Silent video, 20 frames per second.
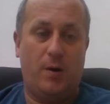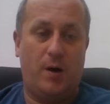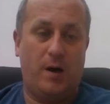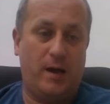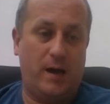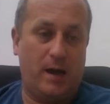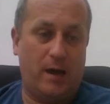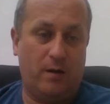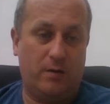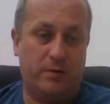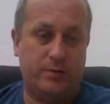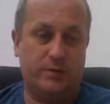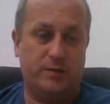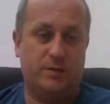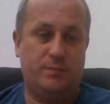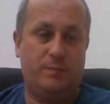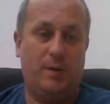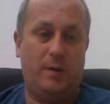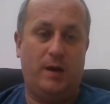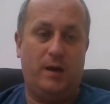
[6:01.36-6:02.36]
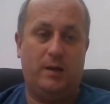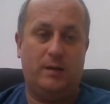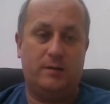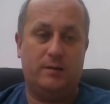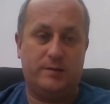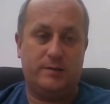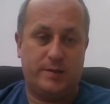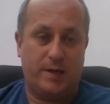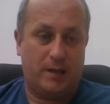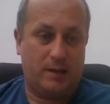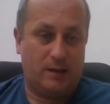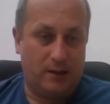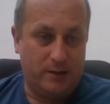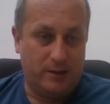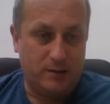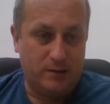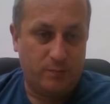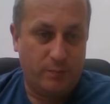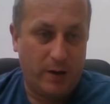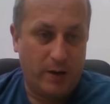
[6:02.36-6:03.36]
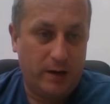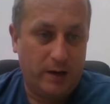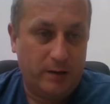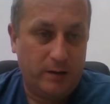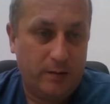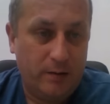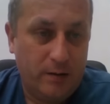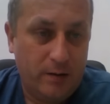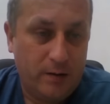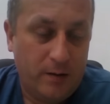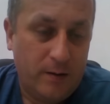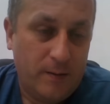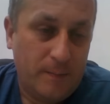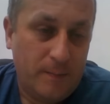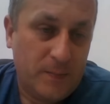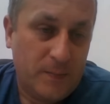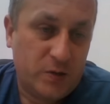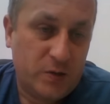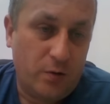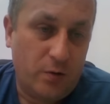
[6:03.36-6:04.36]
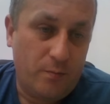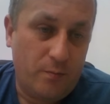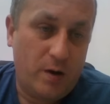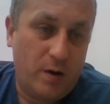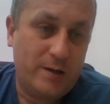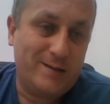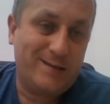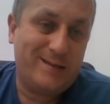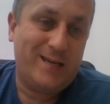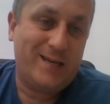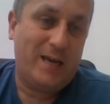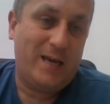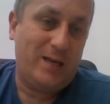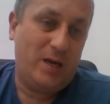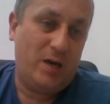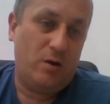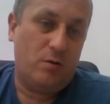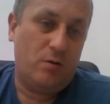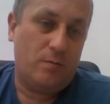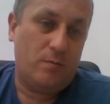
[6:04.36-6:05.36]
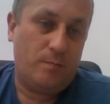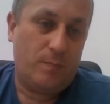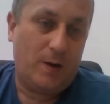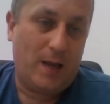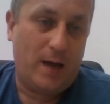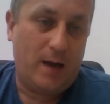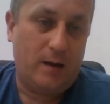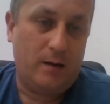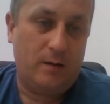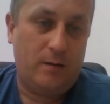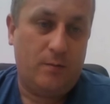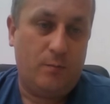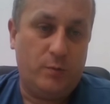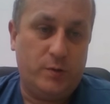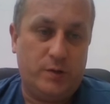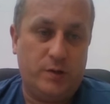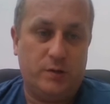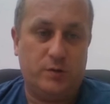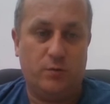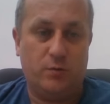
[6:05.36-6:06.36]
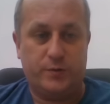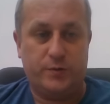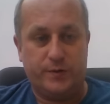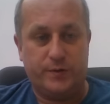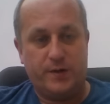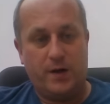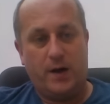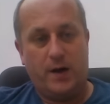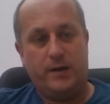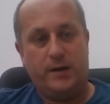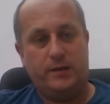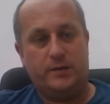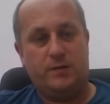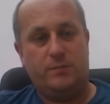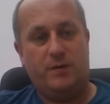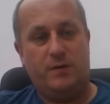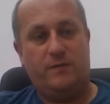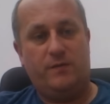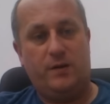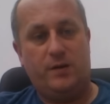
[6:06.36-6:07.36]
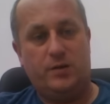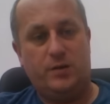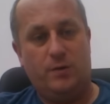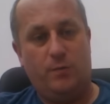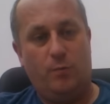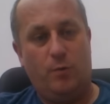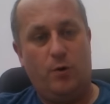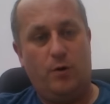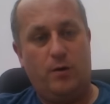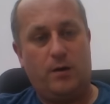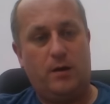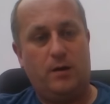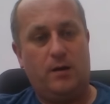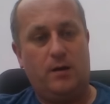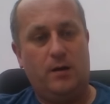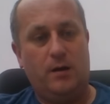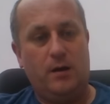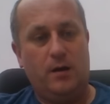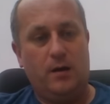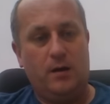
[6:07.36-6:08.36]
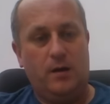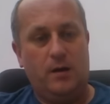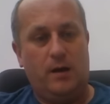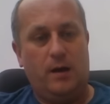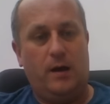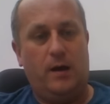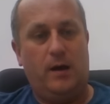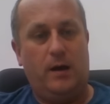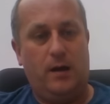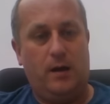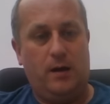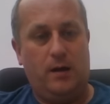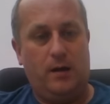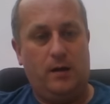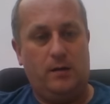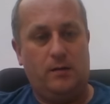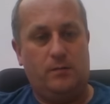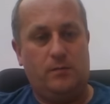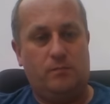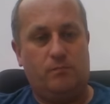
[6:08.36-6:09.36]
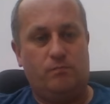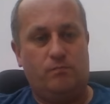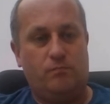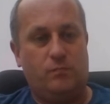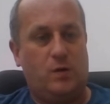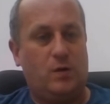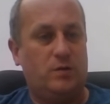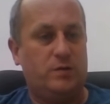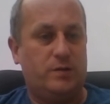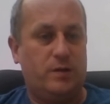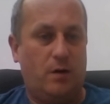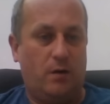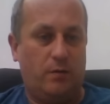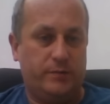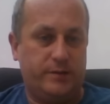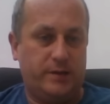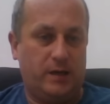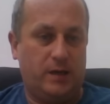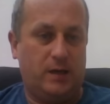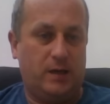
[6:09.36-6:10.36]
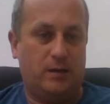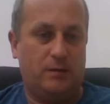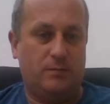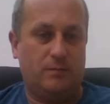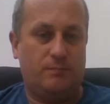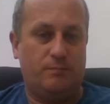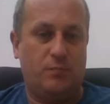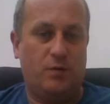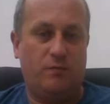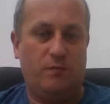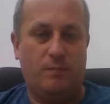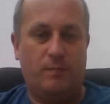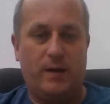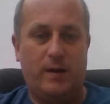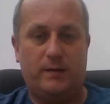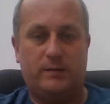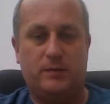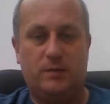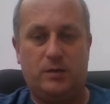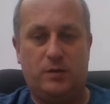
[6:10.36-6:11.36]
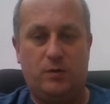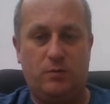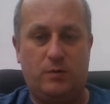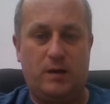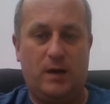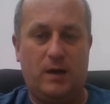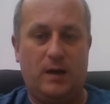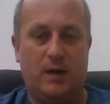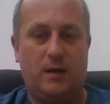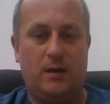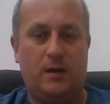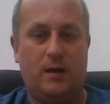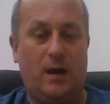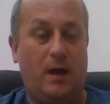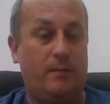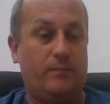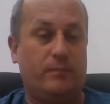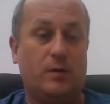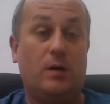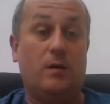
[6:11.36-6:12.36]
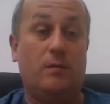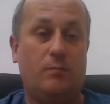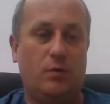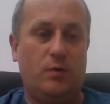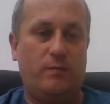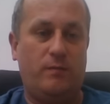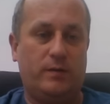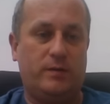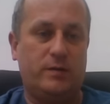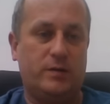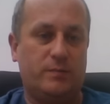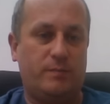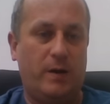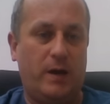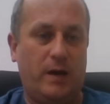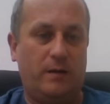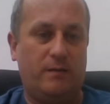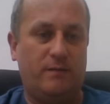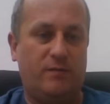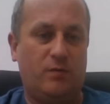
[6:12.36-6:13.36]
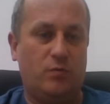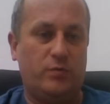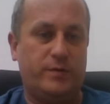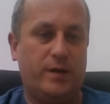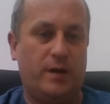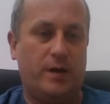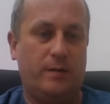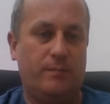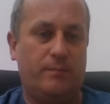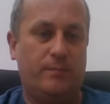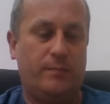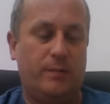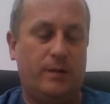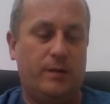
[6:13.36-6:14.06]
buy a house in Spain, settle in Spain. So mine's a 10 year plan, which is also tied into me finishing work and consulting and moving back to the UK, uh, moving to Spain full time.